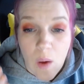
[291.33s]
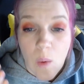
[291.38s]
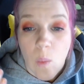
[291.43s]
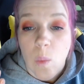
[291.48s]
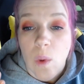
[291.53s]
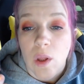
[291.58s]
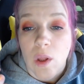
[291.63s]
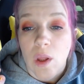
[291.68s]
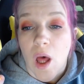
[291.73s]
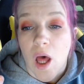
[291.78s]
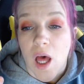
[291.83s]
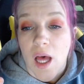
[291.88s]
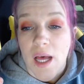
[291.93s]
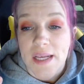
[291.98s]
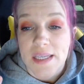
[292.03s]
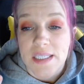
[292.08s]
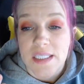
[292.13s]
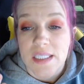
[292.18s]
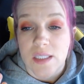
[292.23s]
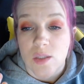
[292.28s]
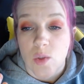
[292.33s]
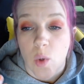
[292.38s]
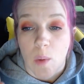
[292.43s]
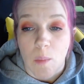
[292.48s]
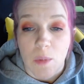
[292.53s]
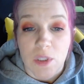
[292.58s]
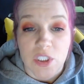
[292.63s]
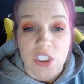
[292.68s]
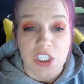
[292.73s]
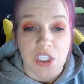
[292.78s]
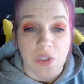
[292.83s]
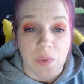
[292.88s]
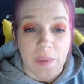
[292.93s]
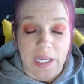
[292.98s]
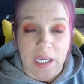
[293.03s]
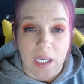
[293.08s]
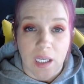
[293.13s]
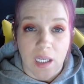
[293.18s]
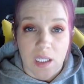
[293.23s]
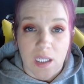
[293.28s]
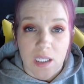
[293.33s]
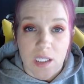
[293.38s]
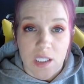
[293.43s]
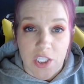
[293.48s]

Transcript: will cause normal chewing